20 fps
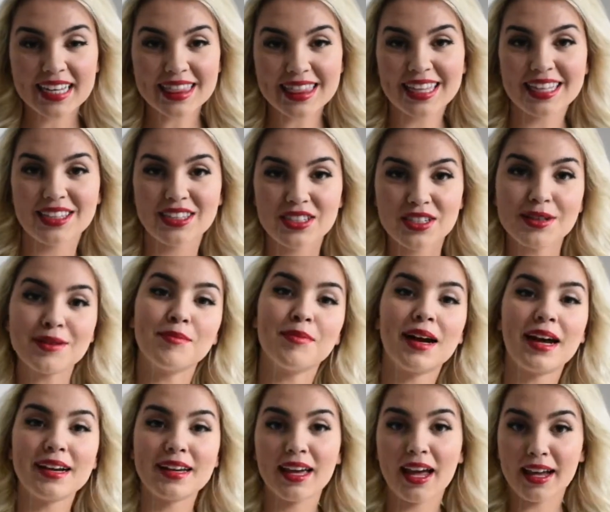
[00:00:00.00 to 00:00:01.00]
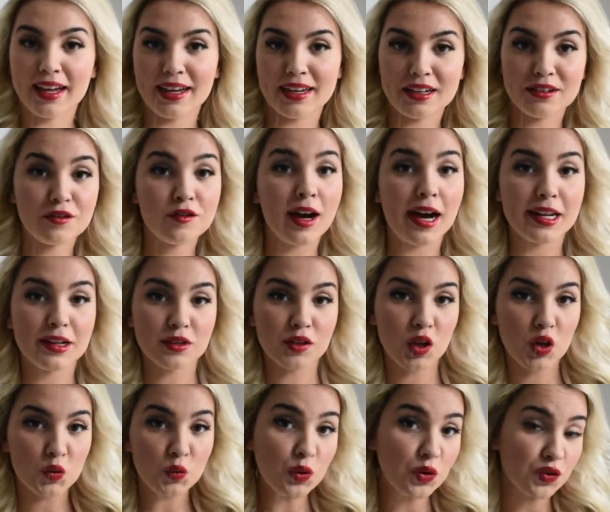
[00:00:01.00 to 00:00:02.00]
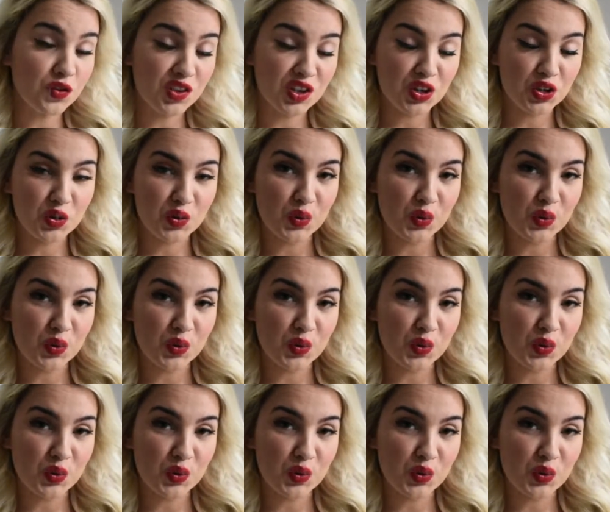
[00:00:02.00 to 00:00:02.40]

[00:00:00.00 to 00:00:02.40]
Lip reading: Let's go back and get a final review.